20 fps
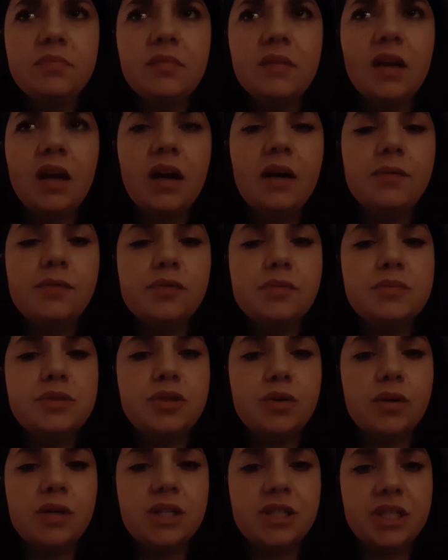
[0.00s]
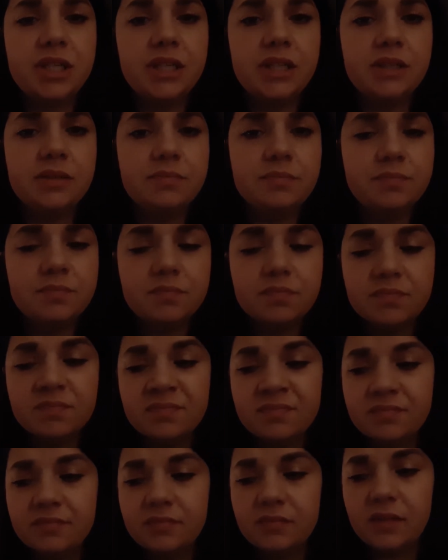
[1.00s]
I'm from Georgia,
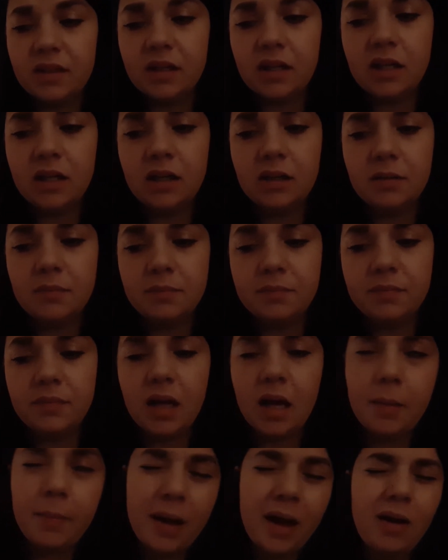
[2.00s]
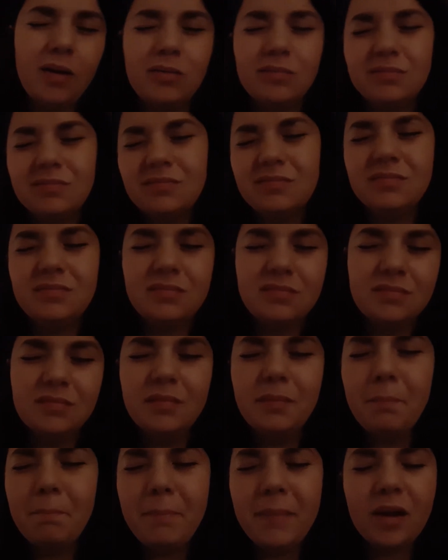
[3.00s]
about
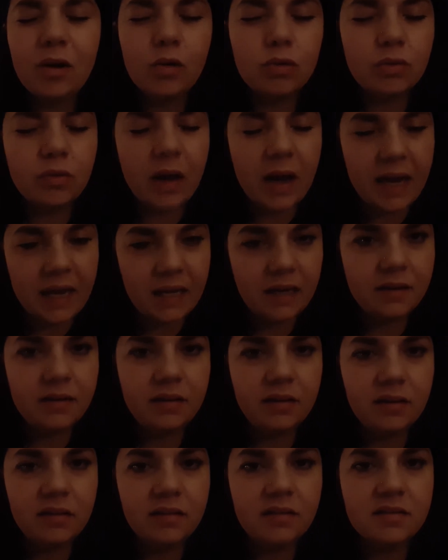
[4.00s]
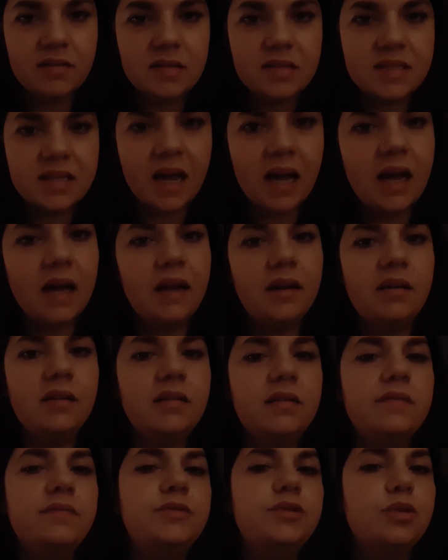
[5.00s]
middle right side
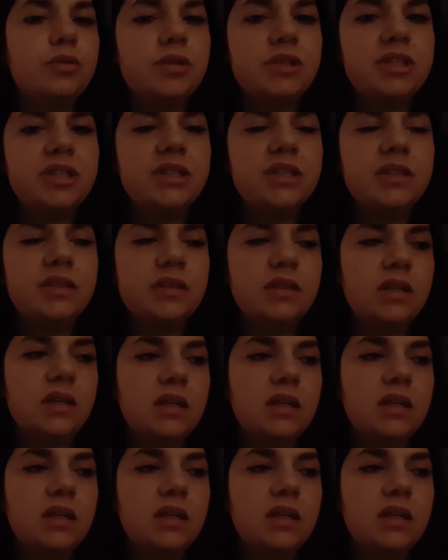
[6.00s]
of Georgia.